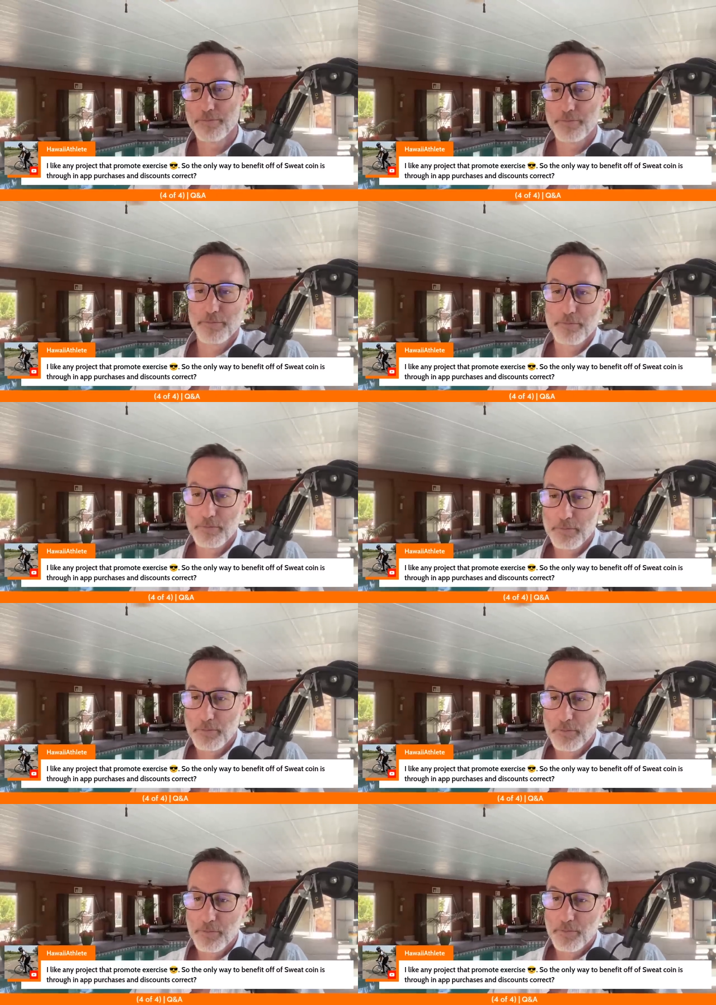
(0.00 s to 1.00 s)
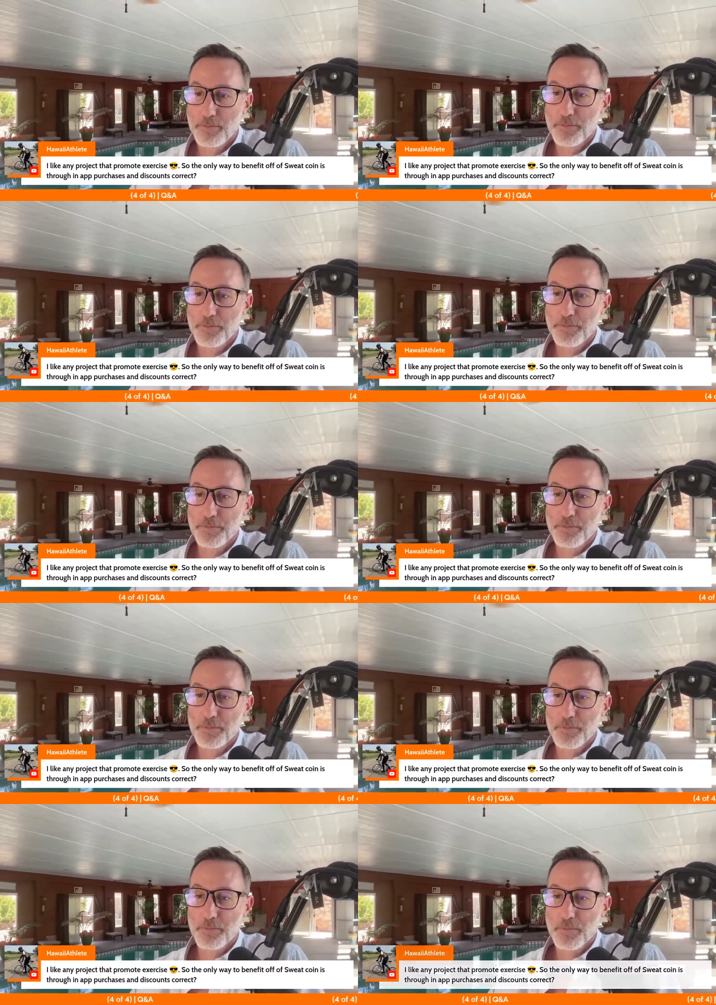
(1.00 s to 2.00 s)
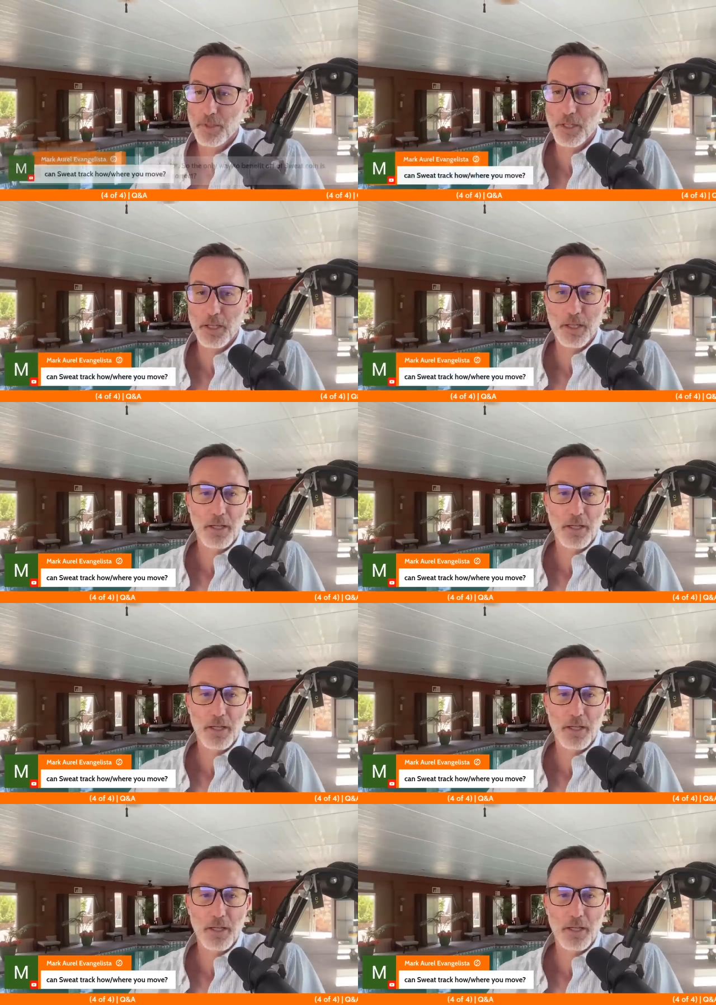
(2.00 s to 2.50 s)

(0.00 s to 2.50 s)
No one is speaking in this clip.